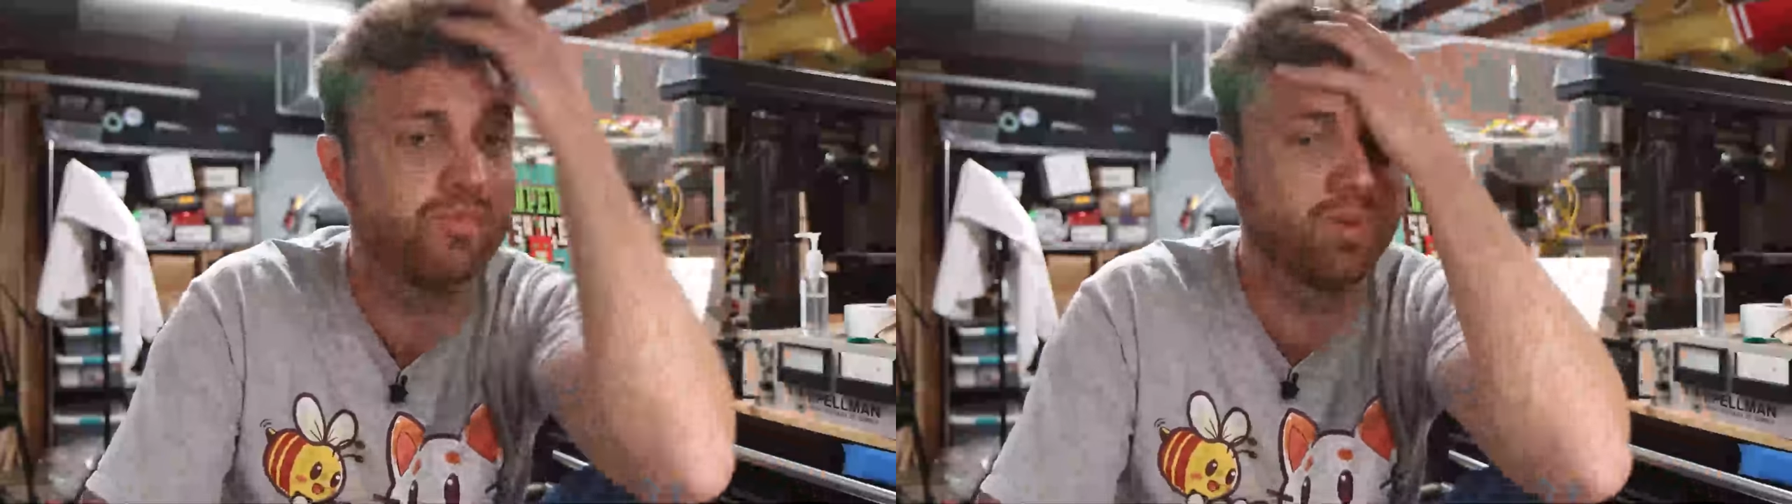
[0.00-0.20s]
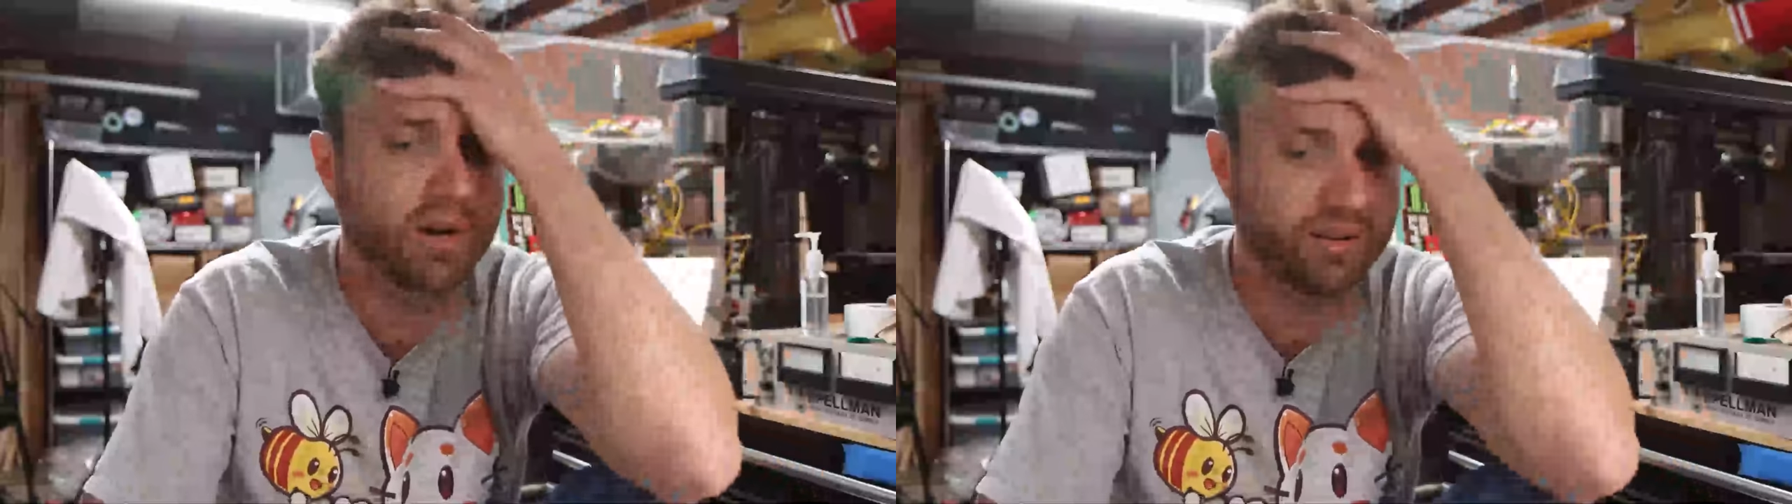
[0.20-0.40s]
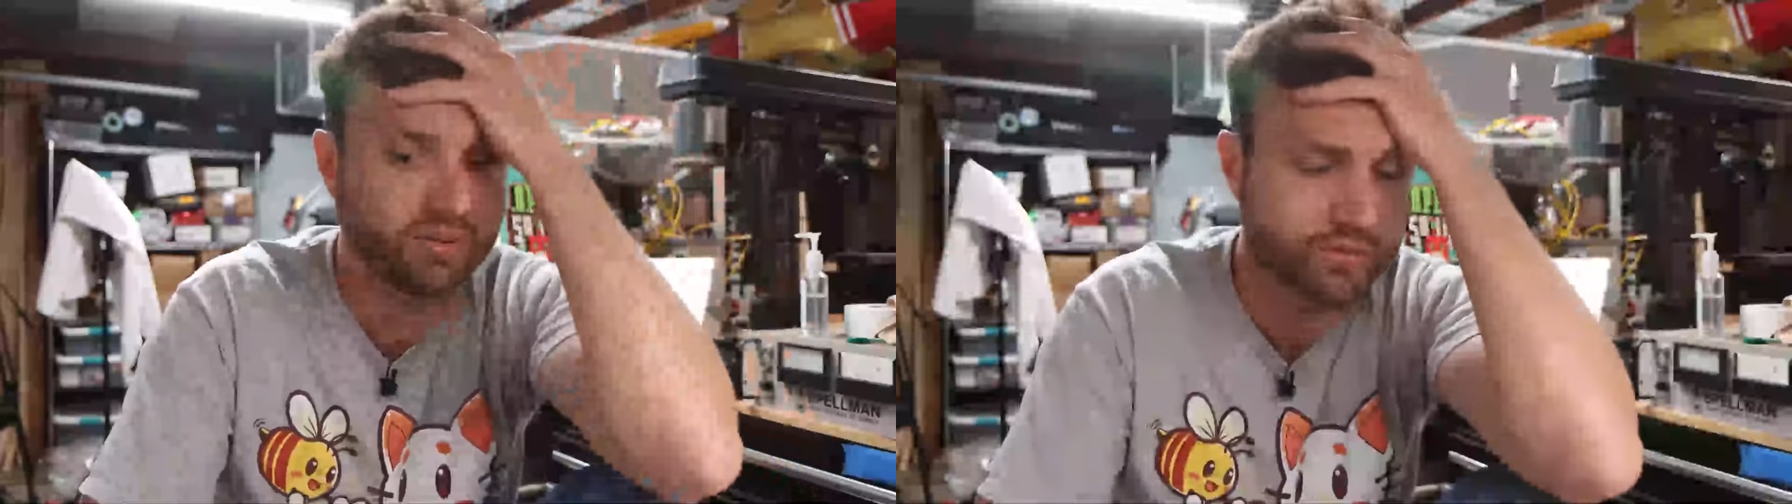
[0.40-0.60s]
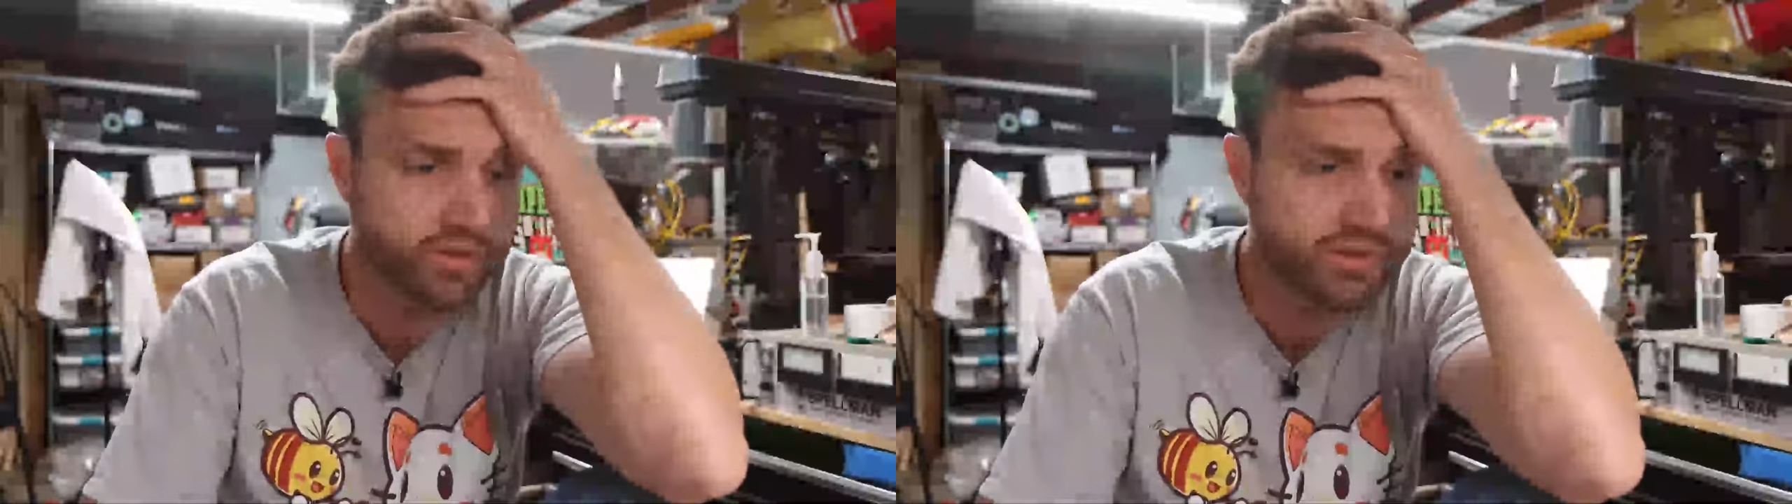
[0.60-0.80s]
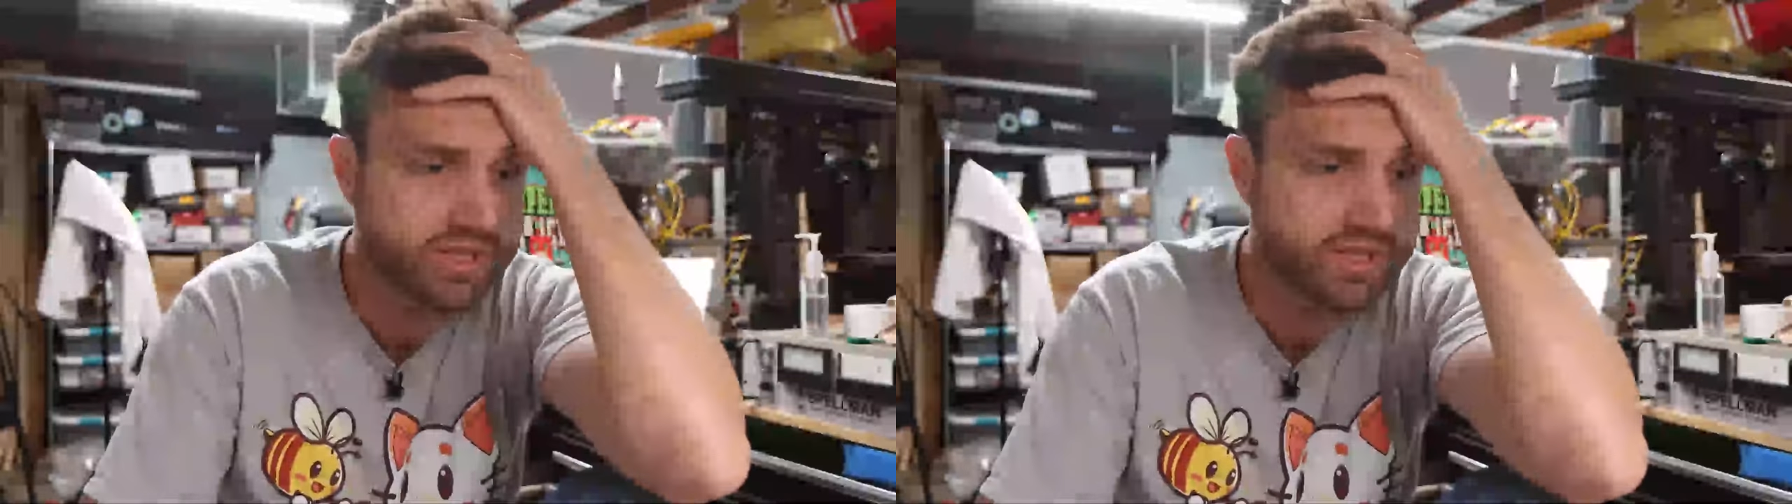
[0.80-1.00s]
What,
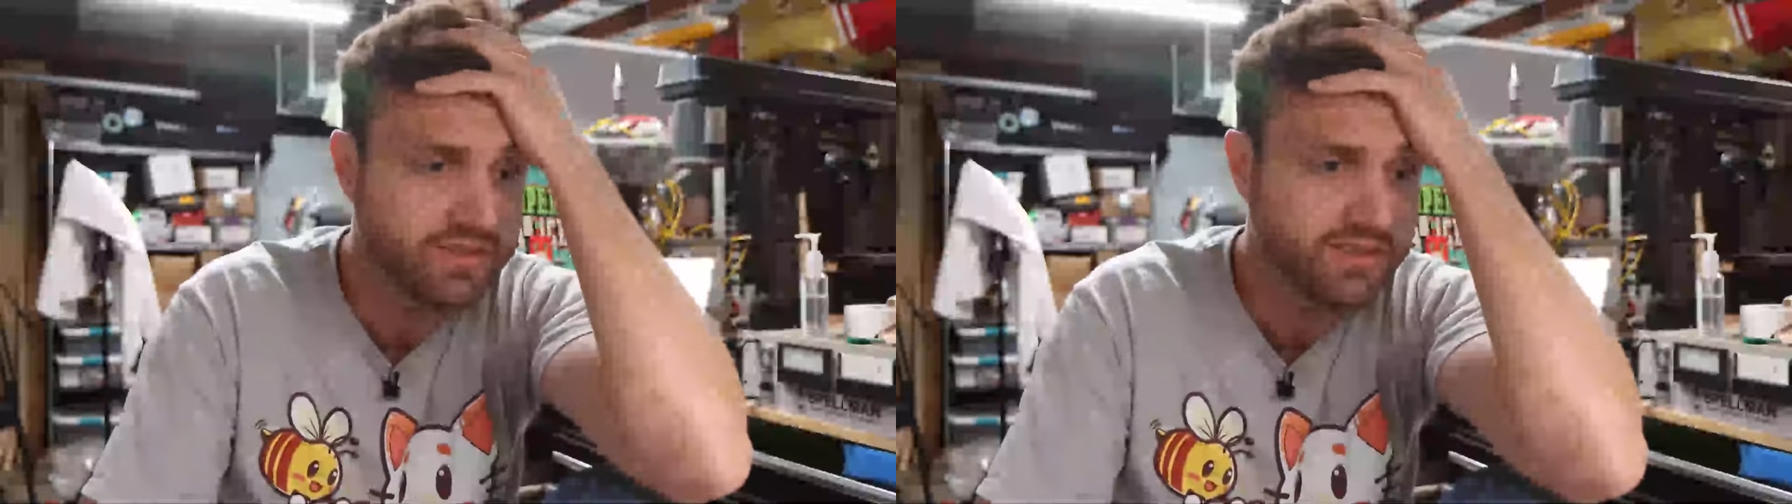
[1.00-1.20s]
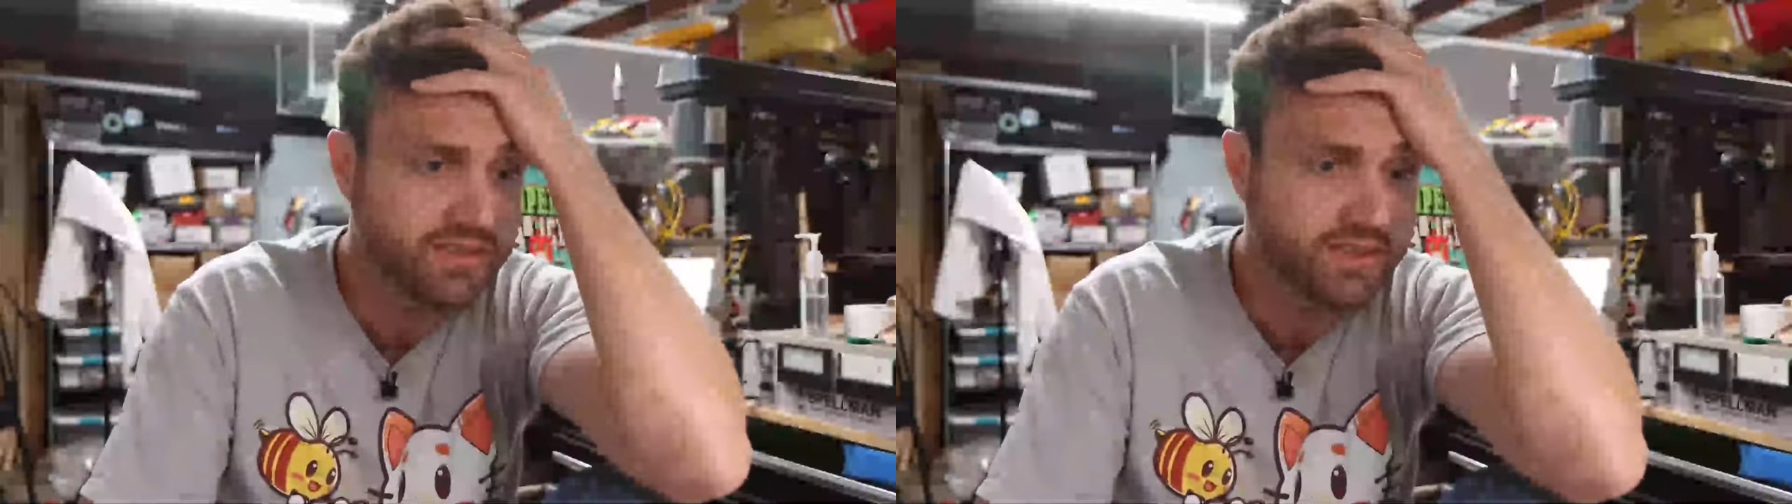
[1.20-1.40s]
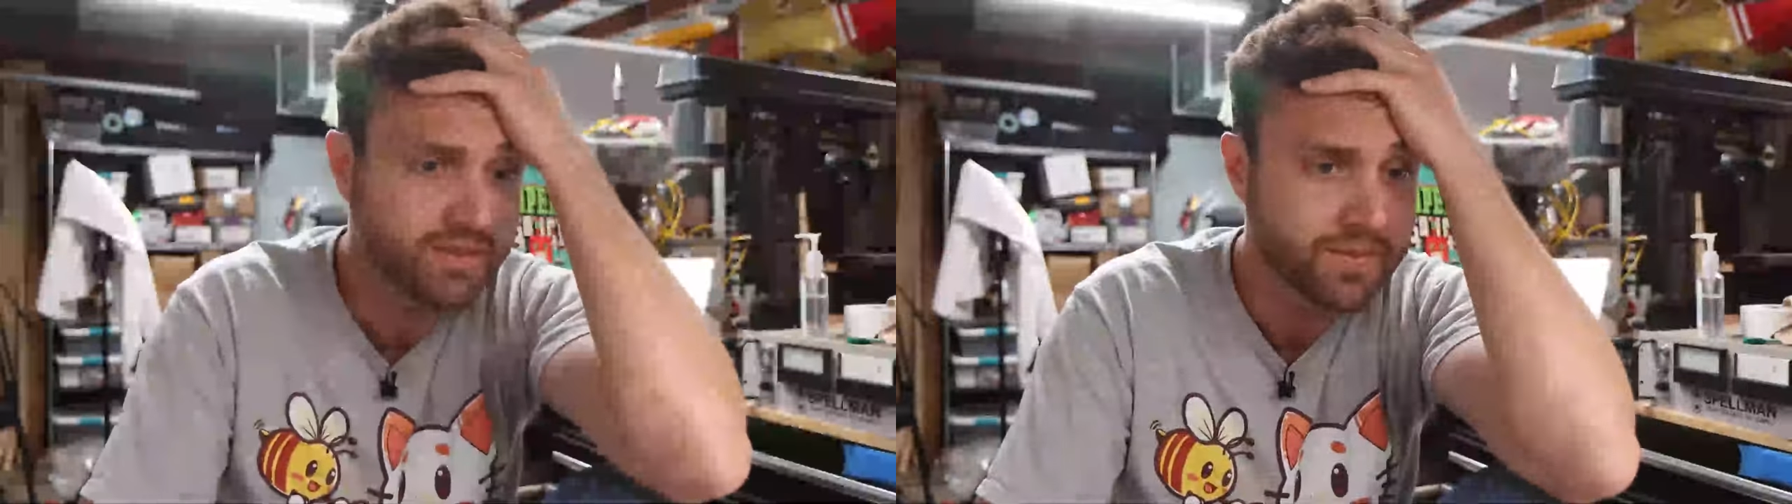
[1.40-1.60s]
13 years ago?